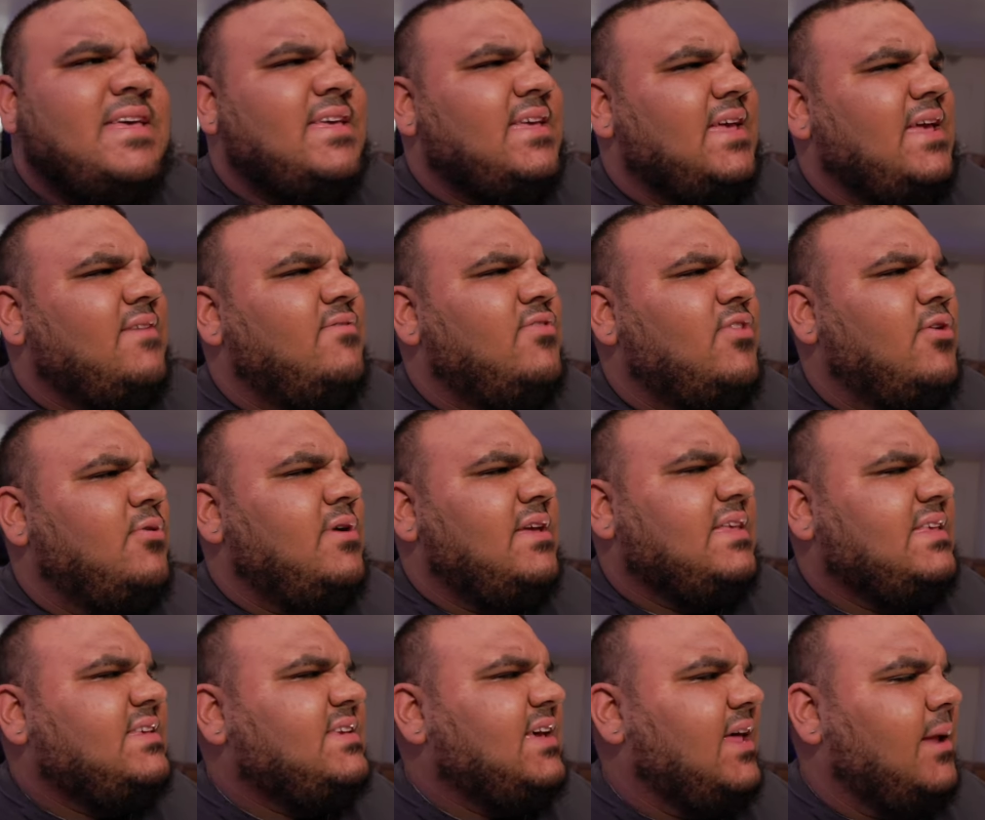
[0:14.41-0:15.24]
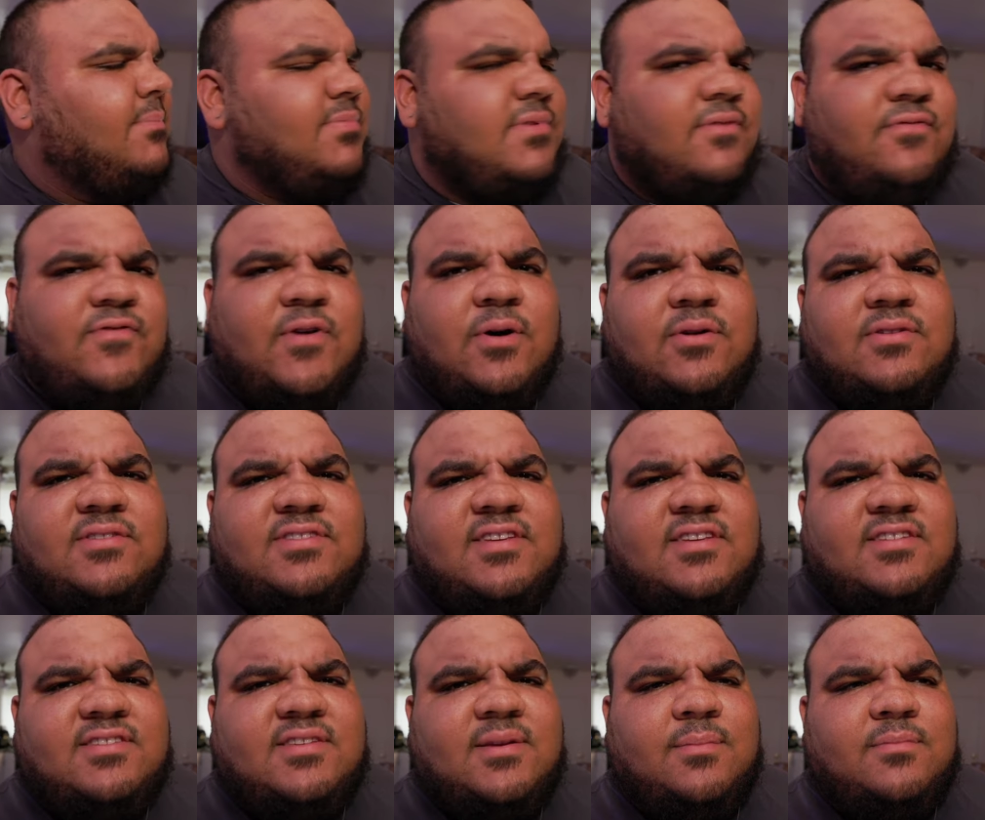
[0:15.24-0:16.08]
even though he set up the phone
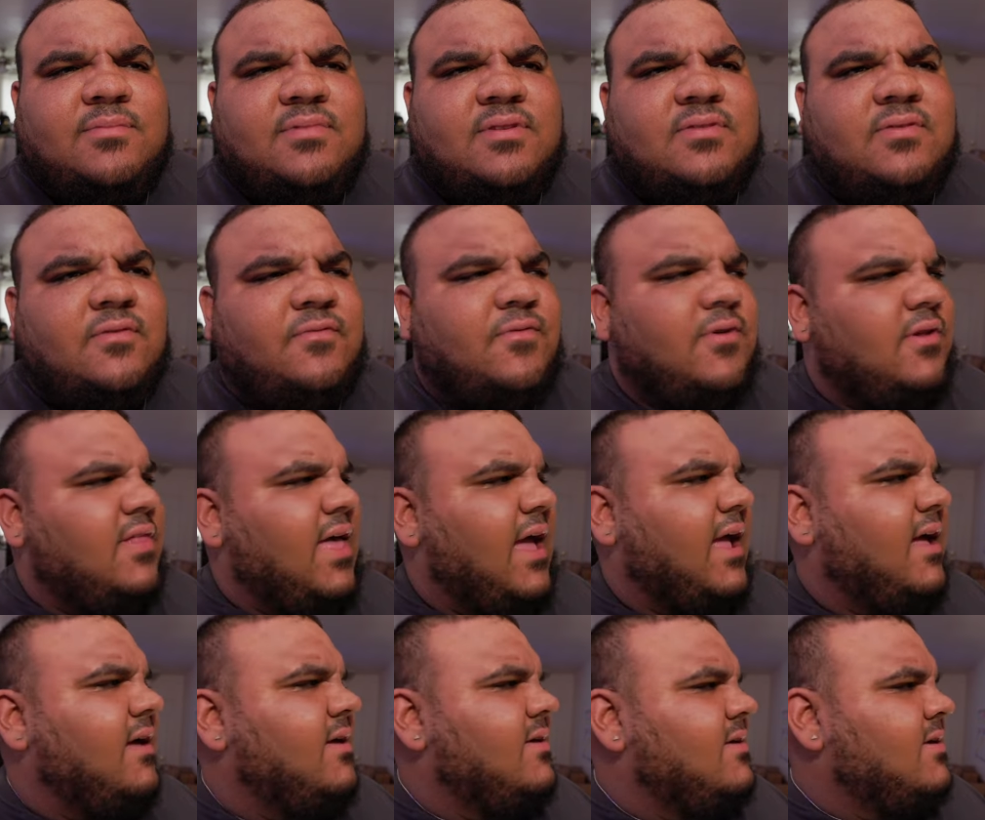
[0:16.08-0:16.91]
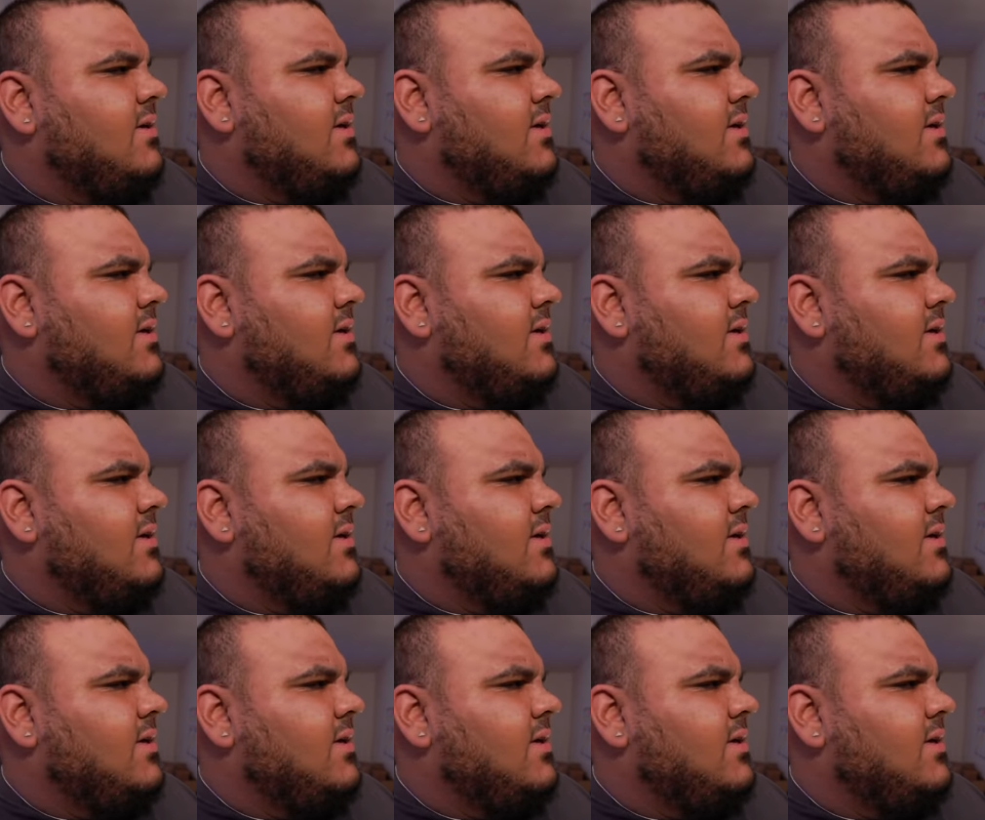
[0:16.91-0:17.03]
systems for like